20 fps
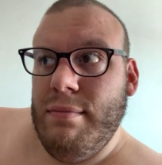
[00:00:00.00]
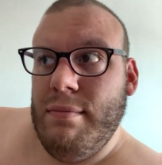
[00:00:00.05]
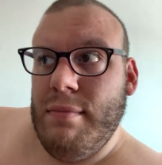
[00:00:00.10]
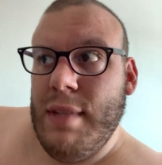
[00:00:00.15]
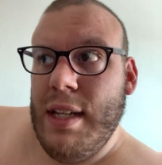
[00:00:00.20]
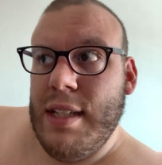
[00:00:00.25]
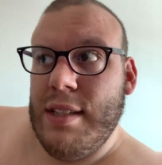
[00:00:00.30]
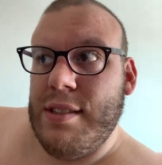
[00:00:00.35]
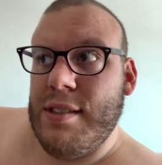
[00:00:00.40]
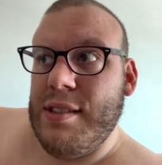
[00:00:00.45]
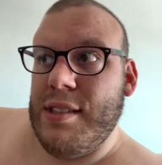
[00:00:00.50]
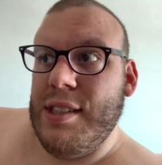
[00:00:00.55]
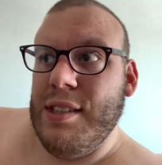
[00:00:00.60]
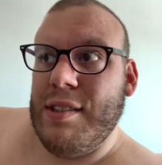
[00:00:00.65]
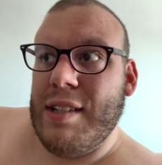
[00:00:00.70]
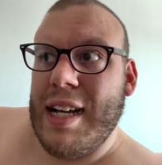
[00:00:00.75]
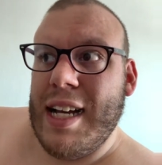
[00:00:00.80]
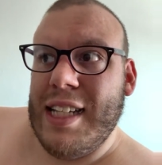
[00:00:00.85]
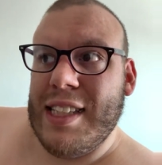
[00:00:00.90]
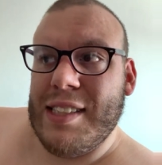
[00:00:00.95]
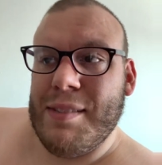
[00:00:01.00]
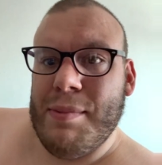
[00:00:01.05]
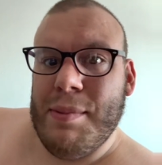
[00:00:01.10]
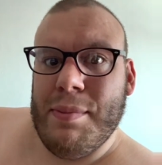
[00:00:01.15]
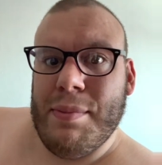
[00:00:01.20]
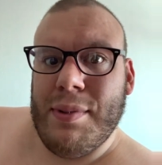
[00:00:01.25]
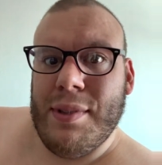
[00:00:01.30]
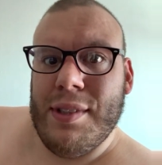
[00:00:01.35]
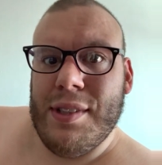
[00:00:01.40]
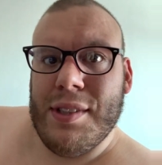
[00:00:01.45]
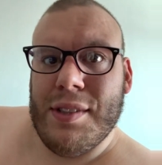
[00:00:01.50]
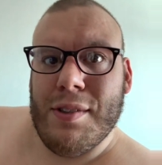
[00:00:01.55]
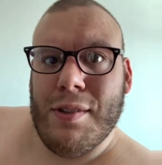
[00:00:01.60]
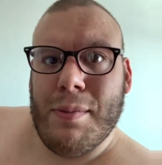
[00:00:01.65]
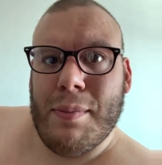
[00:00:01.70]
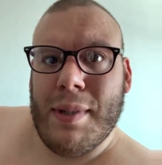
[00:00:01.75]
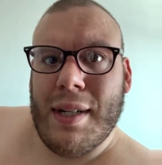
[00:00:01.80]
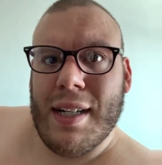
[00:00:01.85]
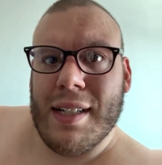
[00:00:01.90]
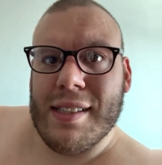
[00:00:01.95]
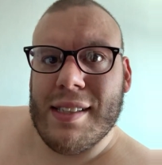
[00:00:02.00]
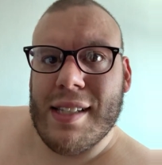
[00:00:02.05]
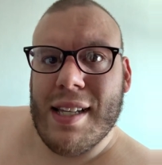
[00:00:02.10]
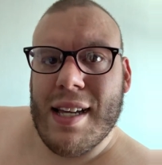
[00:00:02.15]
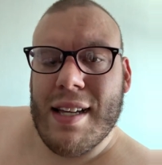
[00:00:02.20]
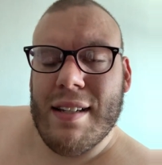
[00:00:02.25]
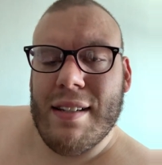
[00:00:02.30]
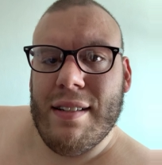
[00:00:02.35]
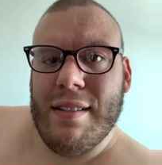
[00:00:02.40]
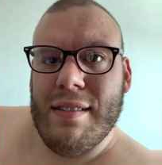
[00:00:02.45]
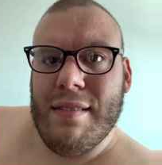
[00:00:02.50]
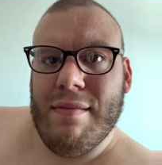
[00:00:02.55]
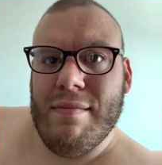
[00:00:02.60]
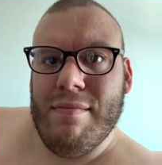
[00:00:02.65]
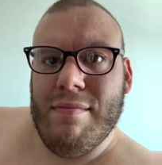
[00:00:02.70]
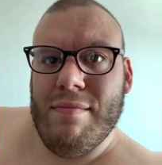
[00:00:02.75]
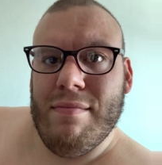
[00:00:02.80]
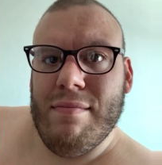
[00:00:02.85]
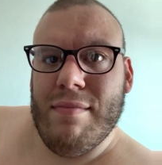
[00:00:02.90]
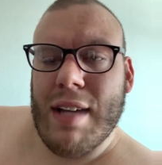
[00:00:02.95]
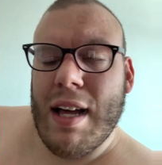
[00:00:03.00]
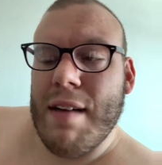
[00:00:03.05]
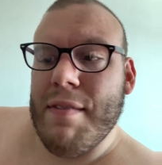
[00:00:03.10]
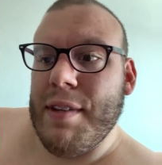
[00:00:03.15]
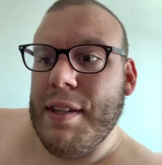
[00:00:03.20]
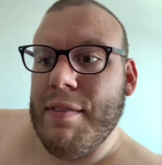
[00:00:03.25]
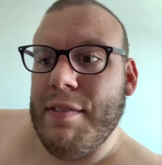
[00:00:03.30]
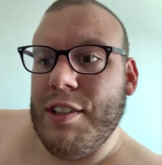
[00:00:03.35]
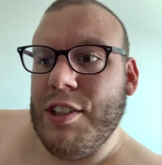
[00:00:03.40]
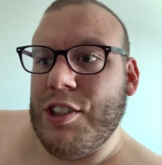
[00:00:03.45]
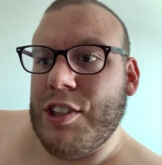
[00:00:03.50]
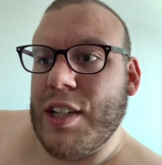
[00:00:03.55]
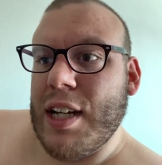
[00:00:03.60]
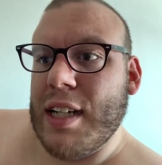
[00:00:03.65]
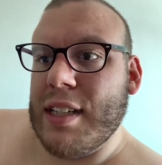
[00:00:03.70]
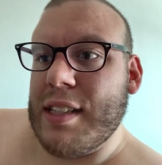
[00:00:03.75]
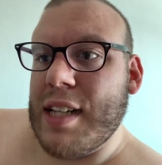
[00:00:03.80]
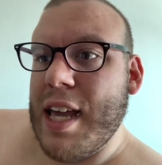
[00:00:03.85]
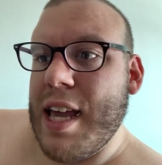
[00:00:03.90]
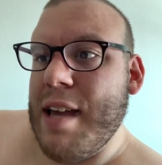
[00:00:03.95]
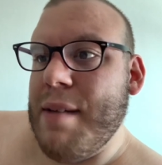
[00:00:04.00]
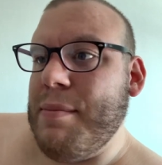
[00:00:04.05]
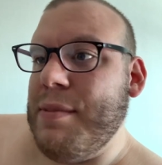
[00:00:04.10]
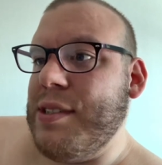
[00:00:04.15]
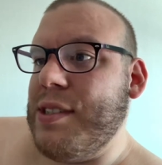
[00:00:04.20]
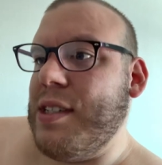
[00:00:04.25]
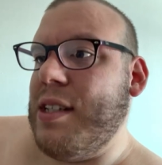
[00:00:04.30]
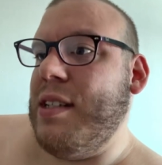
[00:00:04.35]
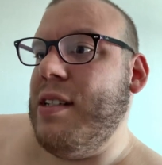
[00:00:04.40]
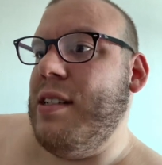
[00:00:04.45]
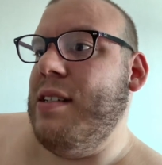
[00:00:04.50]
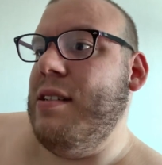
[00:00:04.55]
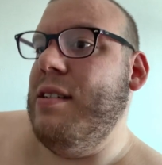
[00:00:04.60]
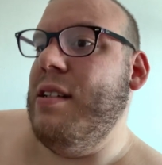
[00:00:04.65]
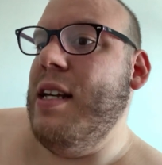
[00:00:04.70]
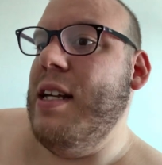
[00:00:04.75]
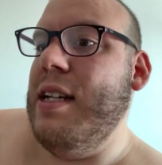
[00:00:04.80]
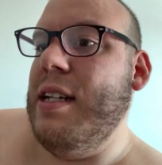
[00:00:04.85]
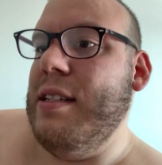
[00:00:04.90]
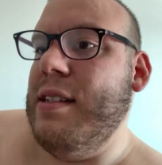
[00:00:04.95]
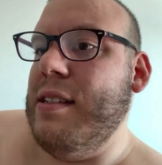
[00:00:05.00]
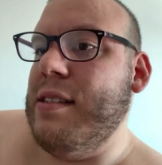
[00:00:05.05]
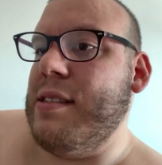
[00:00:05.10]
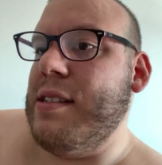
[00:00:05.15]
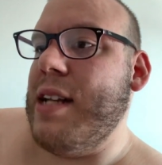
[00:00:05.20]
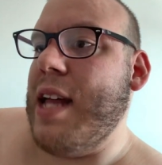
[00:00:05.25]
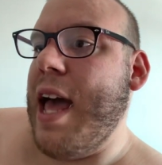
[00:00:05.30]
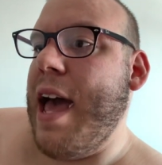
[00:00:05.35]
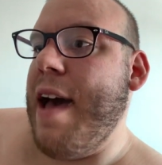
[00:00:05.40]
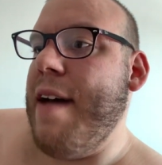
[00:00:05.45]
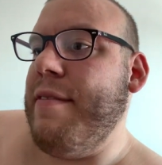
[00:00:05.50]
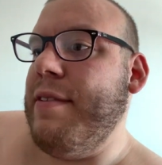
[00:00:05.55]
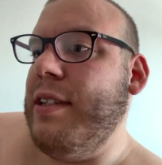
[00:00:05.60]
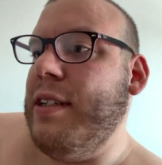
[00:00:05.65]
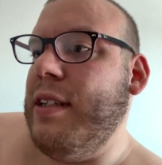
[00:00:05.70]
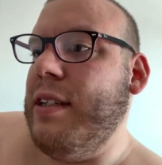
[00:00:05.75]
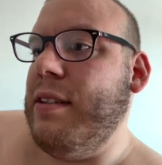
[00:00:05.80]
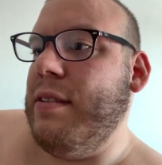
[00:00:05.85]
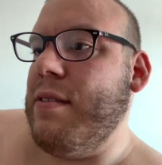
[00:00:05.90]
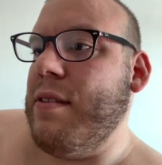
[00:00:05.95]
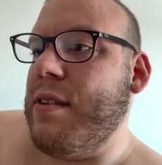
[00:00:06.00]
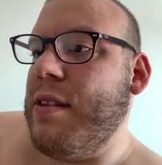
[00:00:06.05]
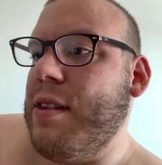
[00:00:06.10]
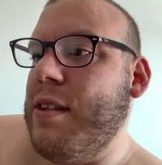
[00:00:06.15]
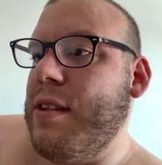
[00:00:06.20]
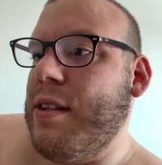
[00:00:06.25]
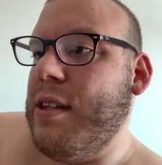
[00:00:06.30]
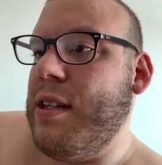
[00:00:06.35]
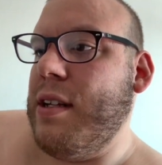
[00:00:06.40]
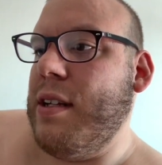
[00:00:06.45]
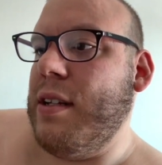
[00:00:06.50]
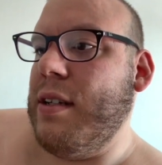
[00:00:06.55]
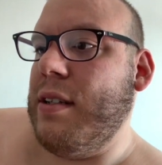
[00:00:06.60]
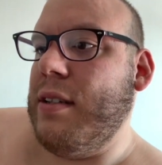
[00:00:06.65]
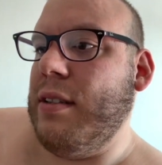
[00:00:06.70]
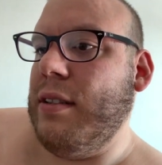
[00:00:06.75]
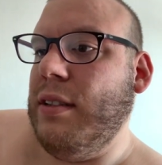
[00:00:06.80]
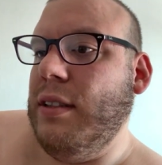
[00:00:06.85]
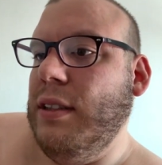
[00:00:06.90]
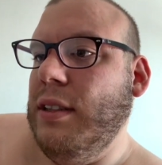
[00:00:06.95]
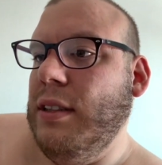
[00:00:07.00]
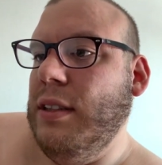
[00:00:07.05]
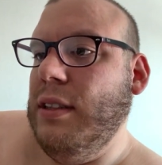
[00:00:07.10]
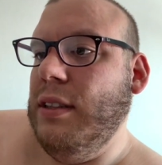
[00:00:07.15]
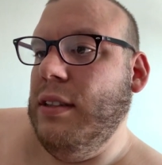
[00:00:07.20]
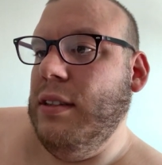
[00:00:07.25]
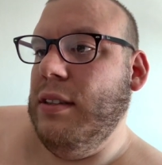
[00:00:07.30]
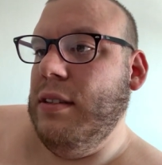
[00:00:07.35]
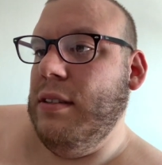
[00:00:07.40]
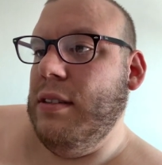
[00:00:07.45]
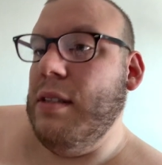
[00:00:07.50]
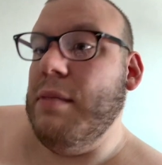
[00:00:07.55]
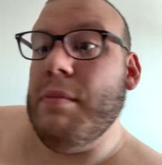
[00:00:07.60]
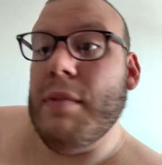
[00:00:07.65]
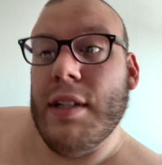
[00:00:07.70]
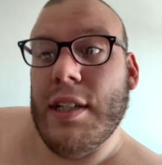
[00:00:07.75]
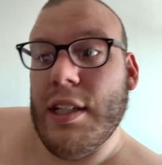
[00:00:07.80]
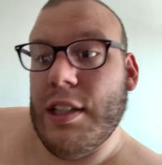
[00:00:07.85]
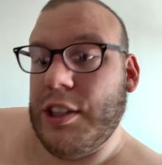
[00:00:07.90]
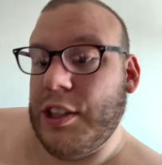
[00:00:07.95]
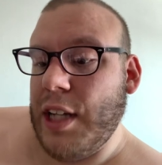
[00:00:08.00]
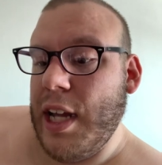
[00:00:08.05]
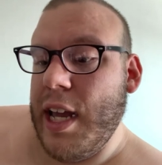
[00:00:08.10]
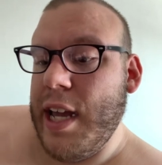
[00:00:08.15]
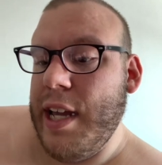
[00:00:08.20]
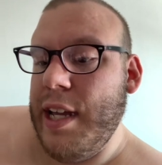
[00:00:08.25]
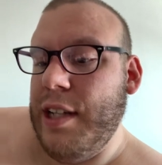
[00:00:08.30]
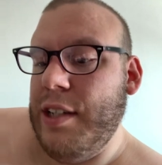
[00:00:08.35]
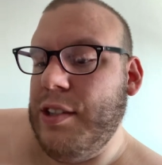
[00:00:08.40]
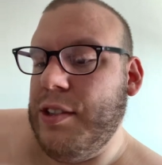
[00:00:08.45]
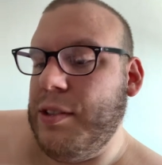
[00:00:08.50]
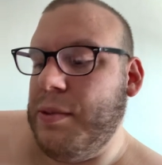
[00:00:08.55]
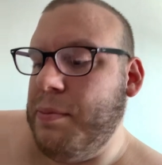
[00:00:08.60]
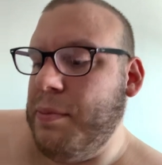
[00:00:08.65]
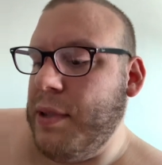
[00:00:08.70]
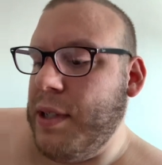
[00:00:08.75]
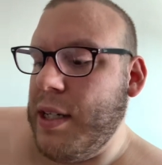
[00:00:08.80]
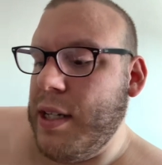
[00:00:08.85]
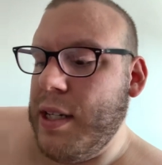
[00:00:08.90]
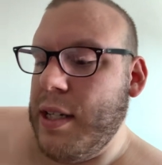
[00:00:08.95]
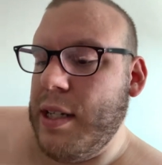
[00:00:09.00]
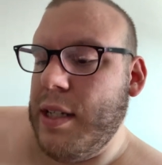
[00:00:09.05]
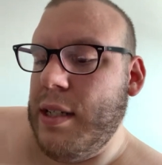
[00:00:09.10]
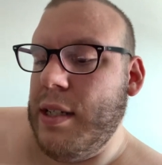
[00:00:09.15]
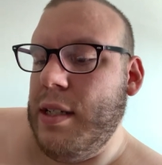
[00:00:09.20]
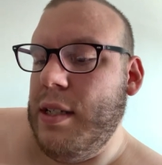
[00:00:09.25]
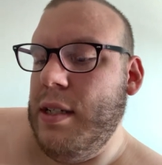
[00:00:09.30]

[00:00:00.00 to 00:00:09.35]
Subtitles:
it still hasn't been put into a box set. I've even checked Amazon and it doesn't have it, I don't think. That might have changed, but